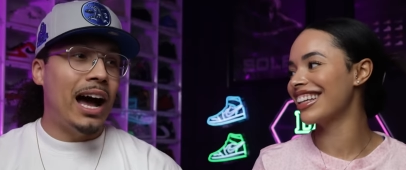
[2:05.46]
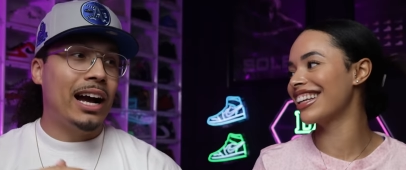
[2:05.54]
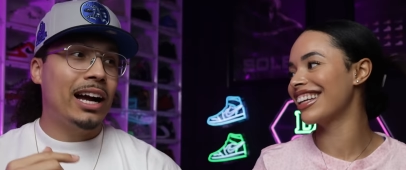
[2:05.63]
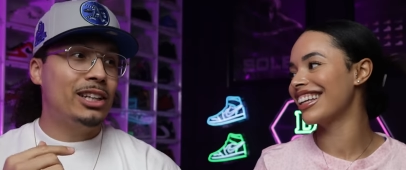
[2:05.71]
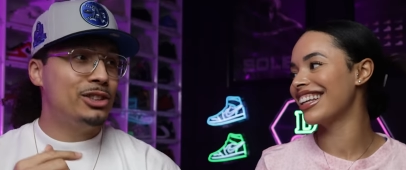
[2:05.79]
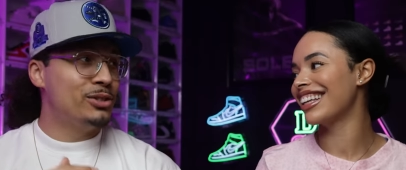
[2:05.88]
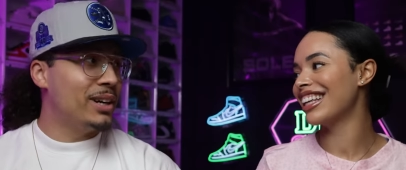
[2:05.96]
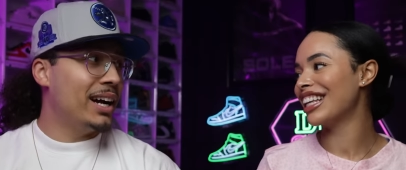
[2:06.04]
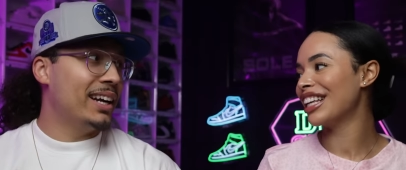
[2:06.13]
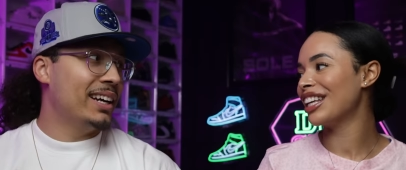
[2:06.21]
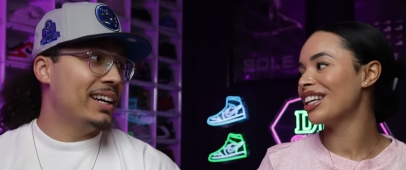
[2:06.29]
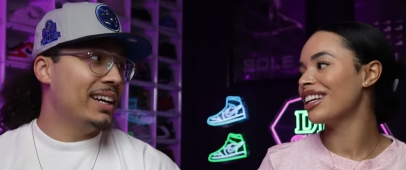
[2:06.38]
Speaker 1: I got you
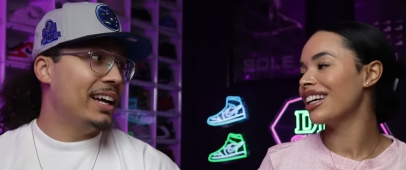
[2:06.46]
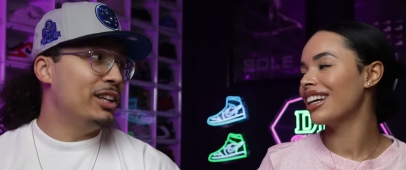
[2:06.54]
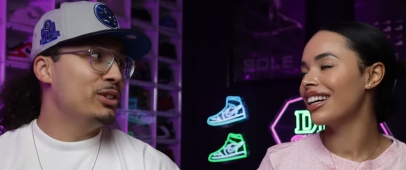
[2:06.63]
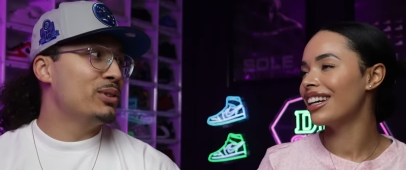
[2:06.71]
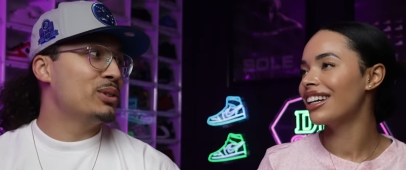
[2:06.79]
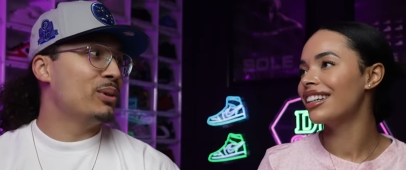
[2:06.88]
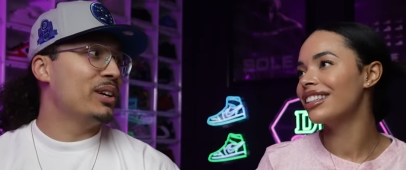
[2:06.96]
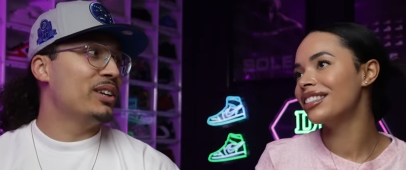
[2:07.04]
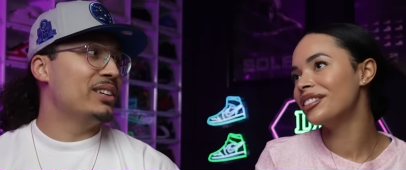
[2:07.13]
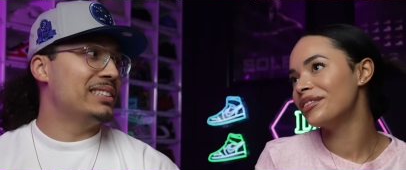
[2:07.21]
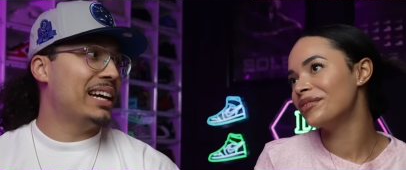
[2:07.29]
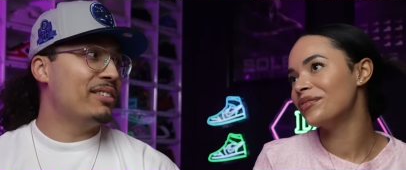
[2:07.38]
right. And you was wearing
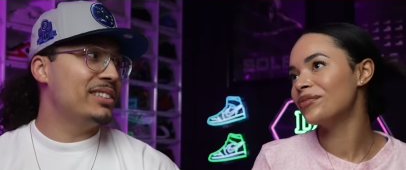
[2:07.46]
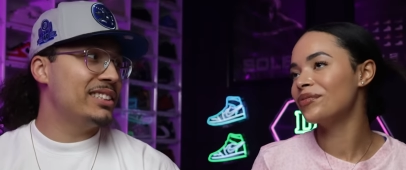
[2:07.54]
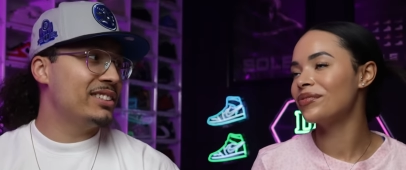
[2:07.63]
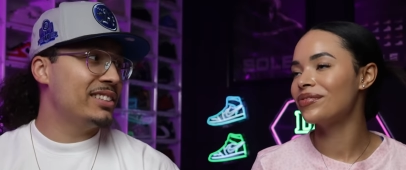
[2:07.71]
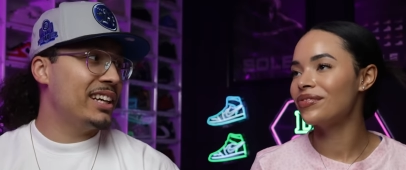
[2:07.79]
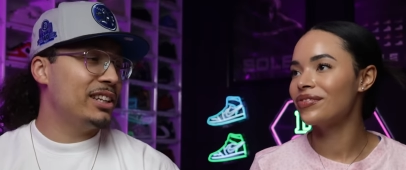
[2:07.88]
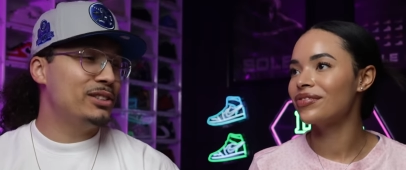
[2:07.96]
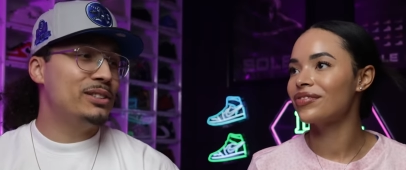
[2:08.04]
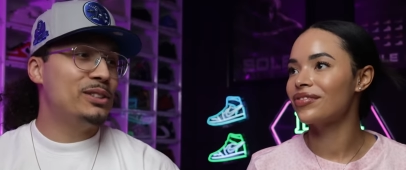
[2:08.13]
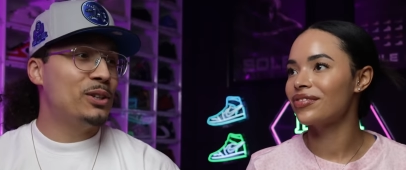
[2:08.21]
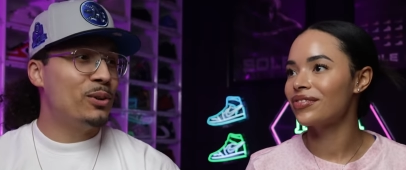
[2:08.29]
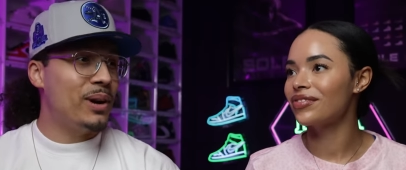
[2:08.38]
those every single day. You
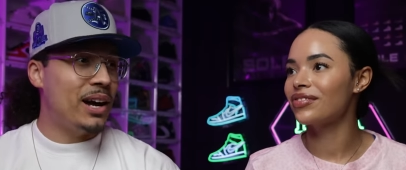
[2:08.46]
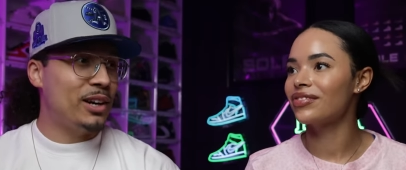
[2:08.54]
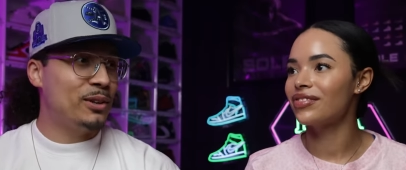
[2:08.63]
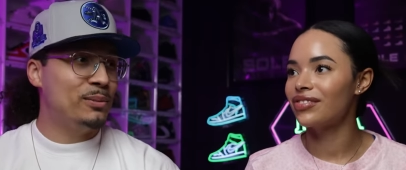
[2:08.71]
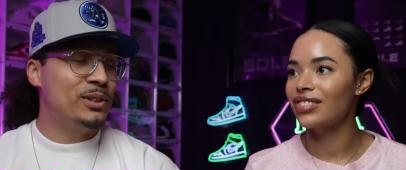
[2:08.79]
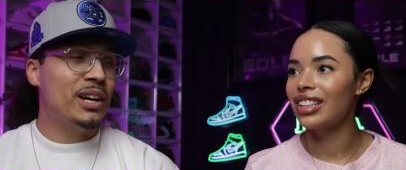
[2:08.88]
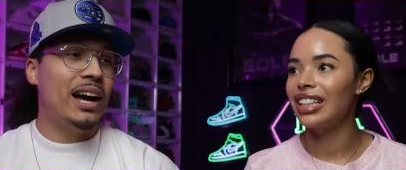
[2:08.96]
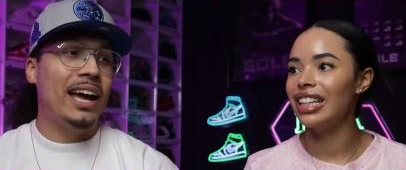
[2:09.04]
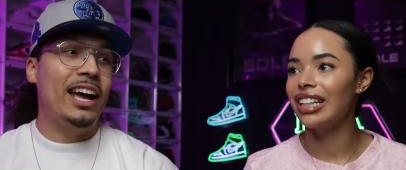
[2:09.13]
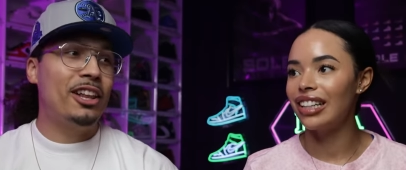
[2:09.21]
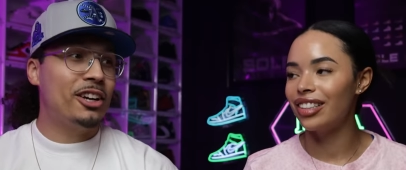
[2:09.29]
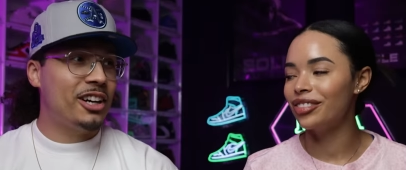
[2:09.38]
still rock them. You got
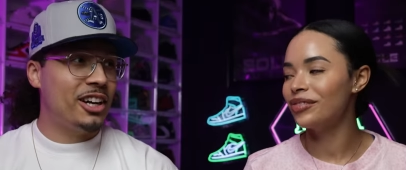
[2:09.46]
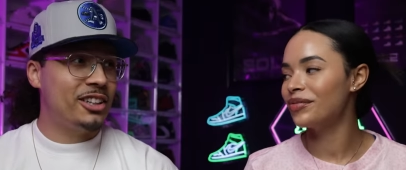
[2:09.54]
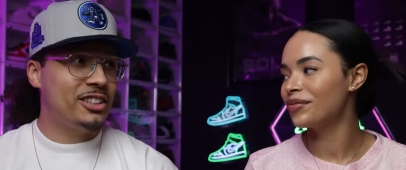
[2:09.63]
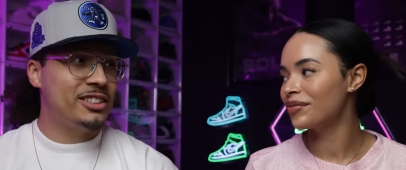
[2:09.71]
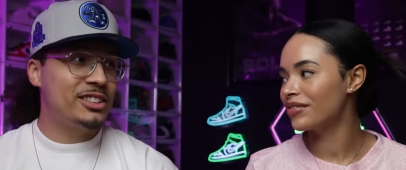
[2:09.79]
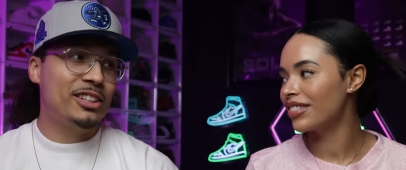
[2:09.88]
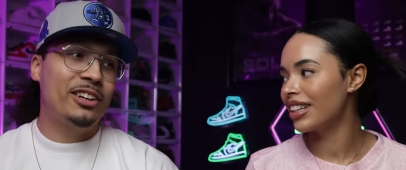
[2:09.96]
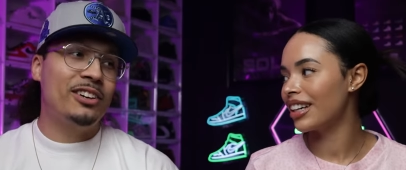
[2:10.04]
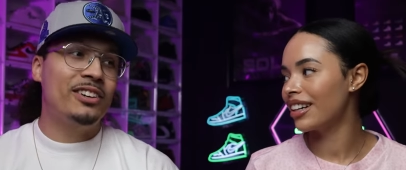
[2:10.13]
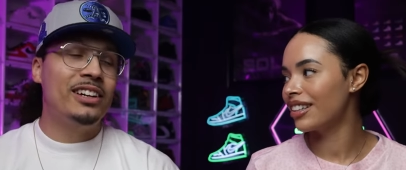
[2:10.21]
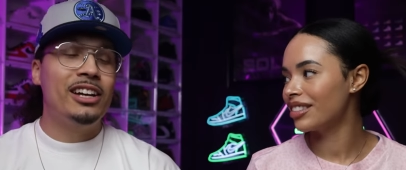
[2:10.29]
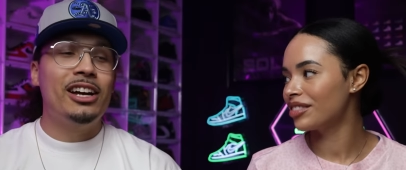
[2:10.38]
yeah. hella colors. So
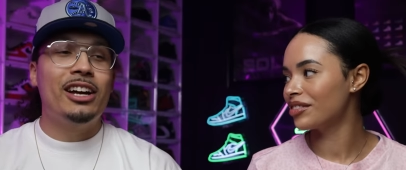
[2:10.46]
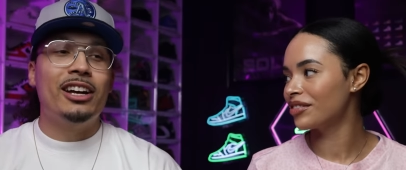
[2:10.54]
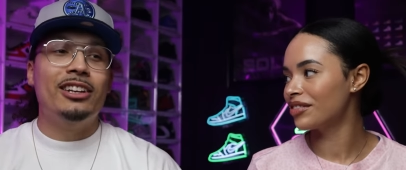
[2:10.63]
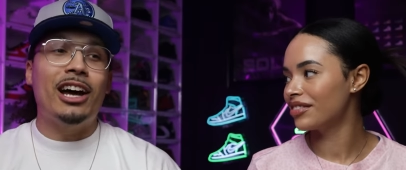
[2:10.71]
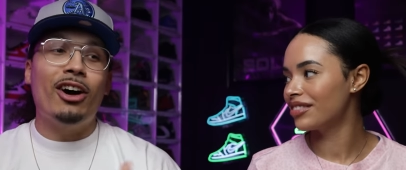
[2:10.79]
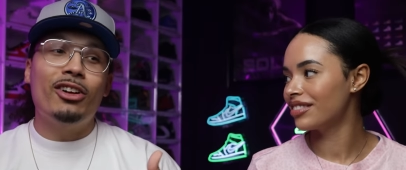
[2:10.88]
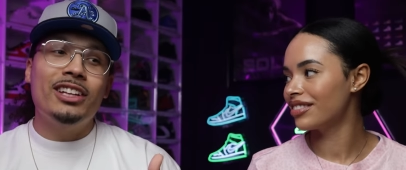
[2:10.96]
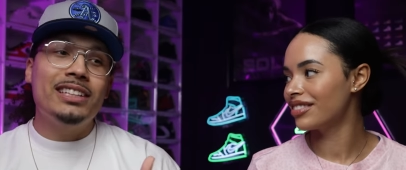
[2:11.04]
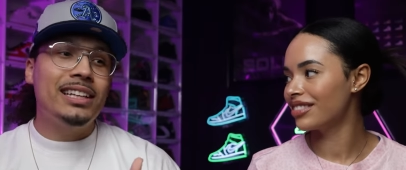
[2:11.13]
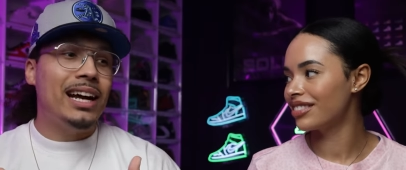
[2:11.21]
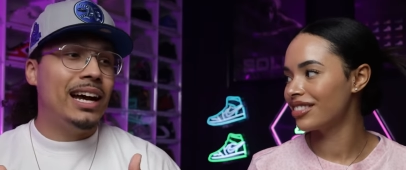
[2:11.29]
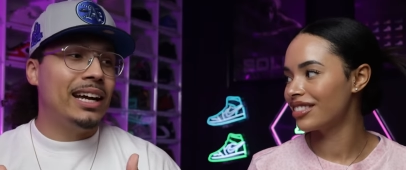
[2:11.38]
yeah. Not only
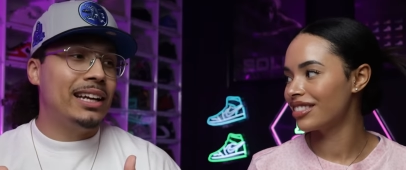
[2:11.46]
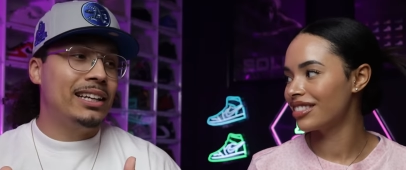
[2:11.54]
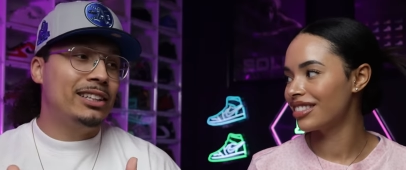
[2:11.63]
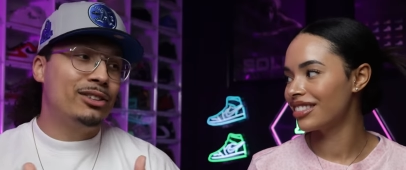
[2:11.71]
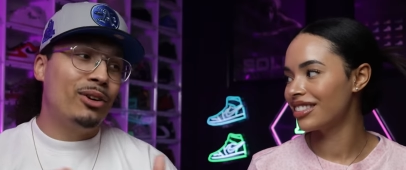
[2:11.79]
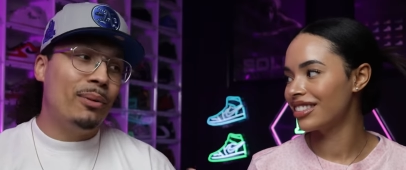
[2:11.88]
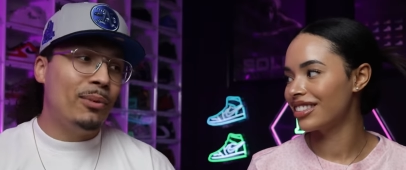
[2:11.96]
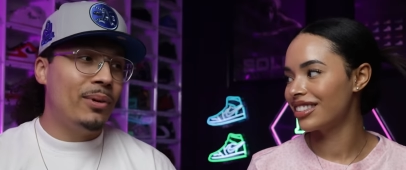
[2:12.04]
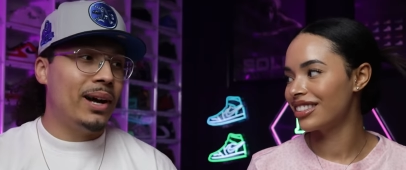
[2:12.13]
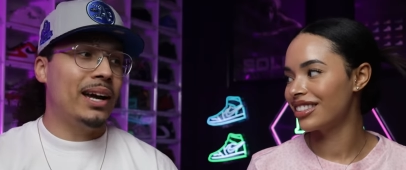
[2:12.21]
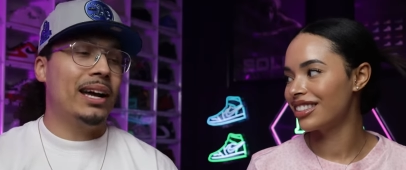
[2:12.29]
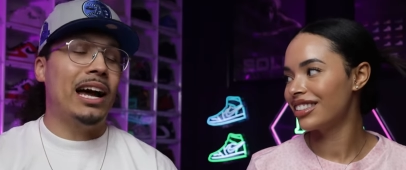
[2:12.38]
did I throw them
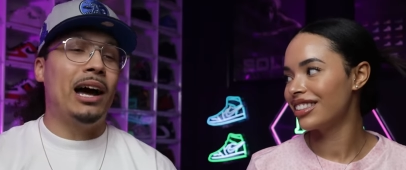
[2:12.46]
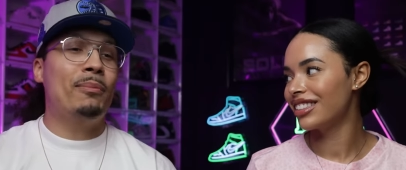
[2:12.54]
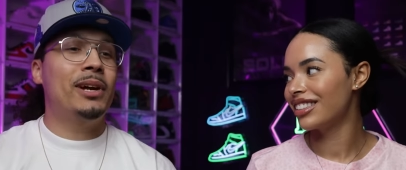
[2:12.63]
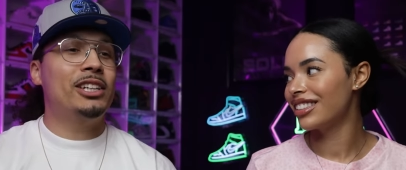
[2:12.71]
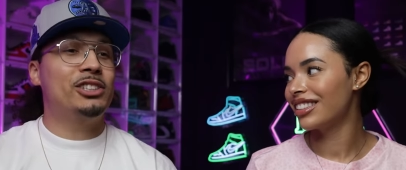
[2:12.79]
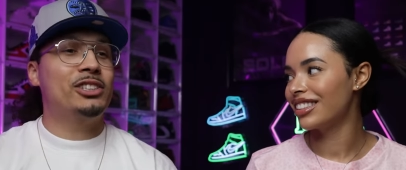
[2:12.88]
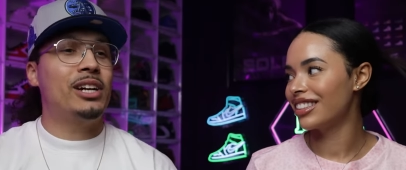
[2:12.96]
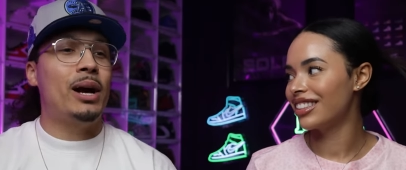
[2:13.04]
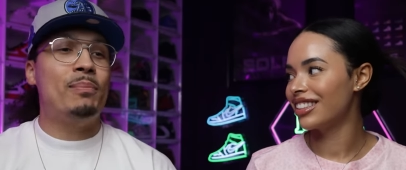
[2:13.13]
away, I made sure